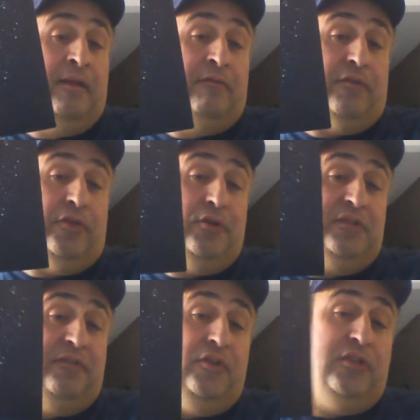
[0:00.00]
For
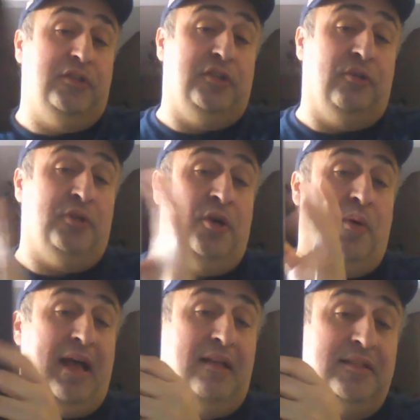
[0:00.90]
those of you that don't
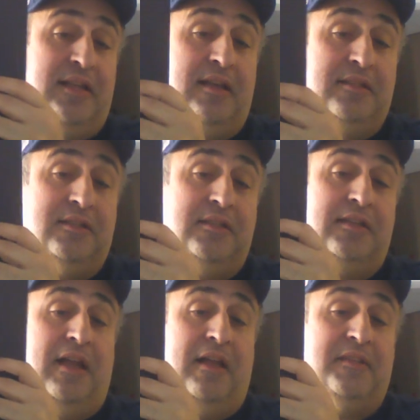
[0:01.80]
know
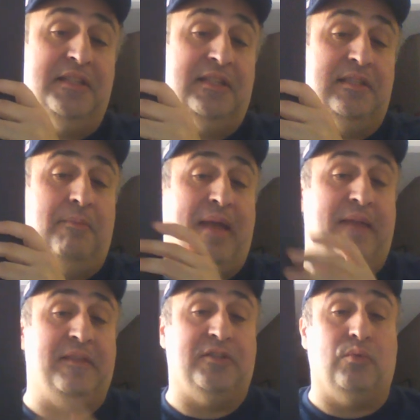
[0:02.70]
Alcest, uh, this is a
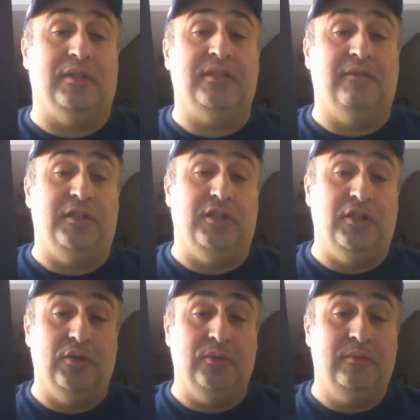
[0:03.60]
band that's relatively
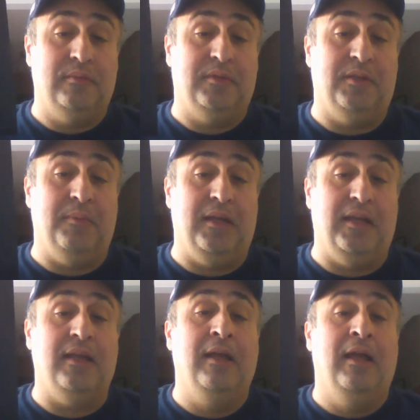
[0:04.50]
new to
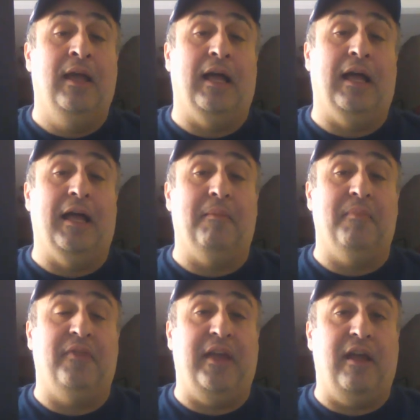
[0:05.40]
me.
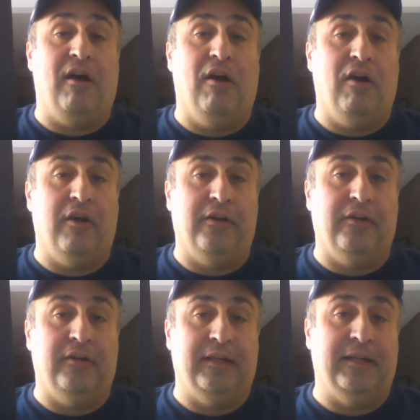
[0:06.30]
Um, they
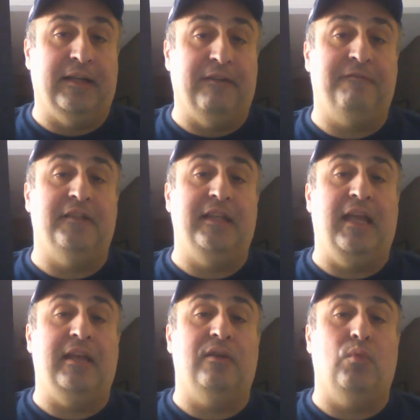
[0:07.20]
are uh,
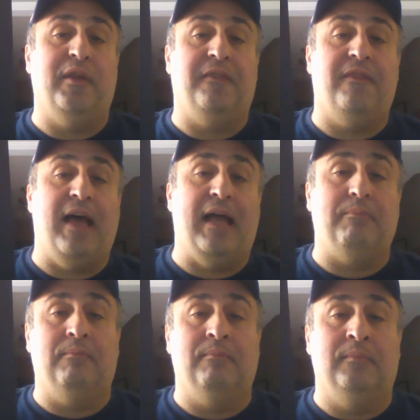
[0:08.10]
affiliated with
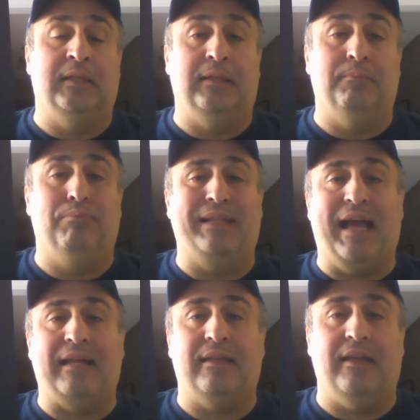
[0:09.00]
that uh,
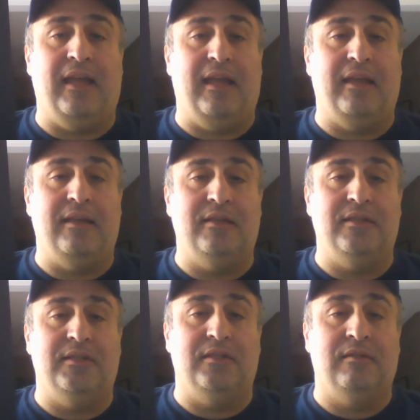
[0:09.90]
black
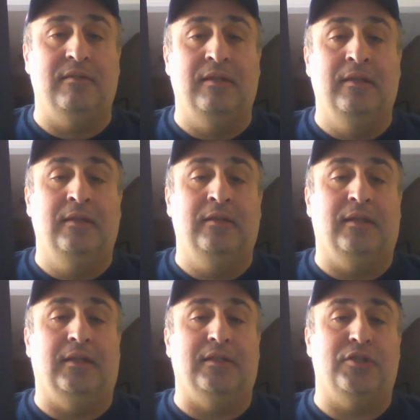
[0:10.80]
gaze,
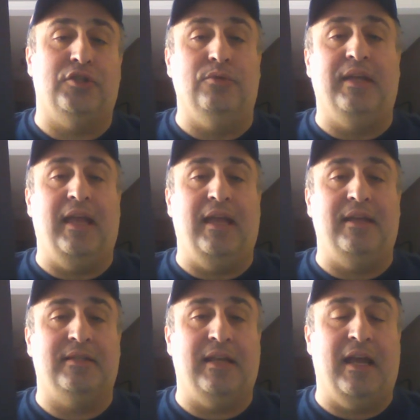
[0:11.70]
uh,
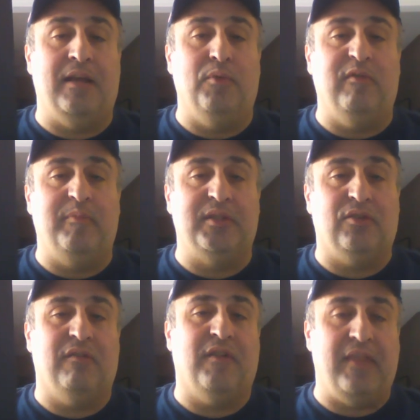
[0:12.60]
shoegaze kind of movement,
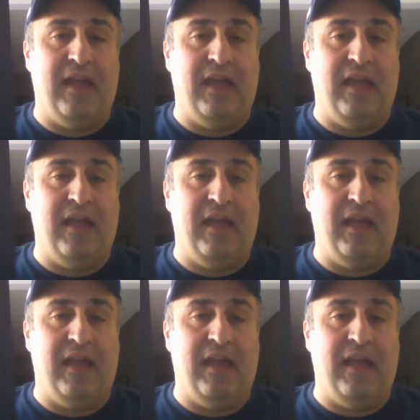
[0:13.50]
sort of on the